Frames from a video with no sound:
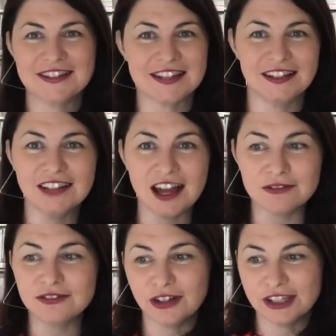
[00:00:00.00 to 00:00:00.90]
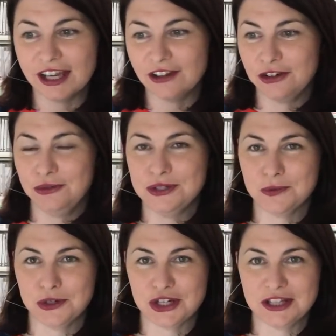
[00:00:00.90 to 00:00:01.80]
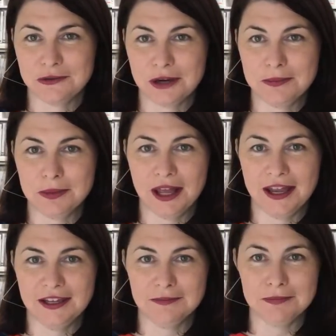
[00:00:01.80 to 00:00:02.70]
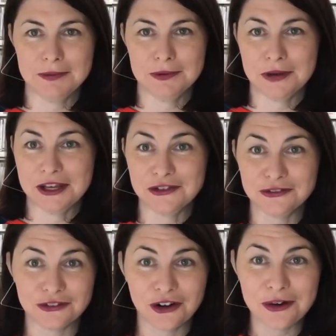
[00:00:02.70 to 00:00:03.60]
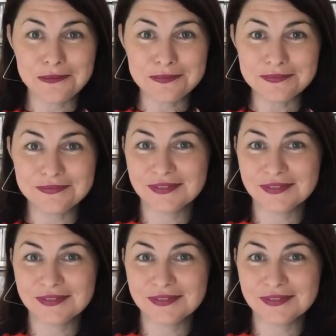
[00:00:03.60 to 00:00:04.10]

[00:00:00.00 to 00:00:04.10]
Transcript: because I love finding out who is watching the replay and maybe where you're from.